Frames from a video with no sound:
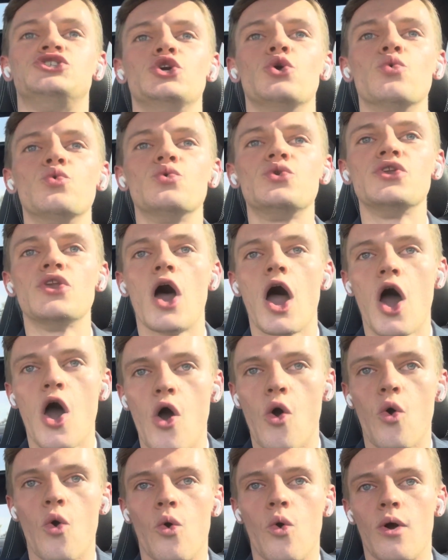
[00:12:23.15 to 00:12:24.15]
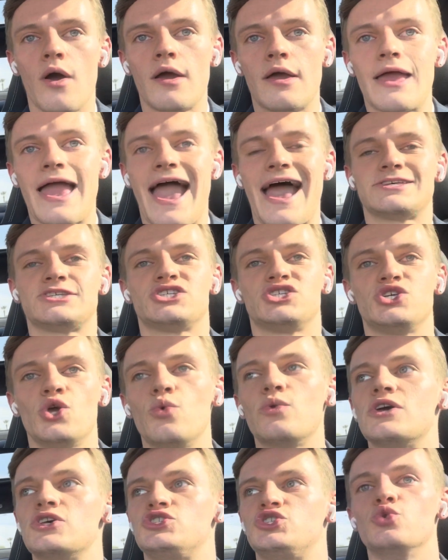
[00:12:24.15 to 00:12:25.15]
you know as soon
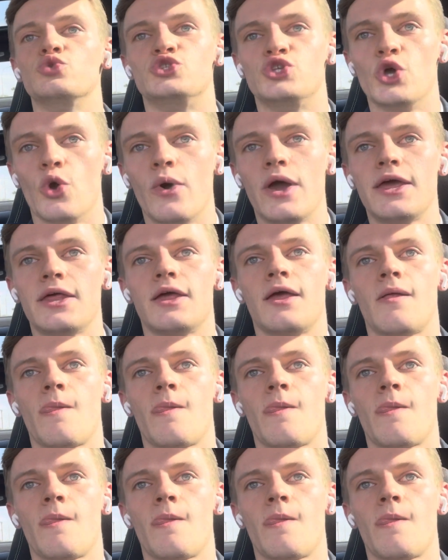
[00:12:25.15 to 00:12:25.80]
as you do it,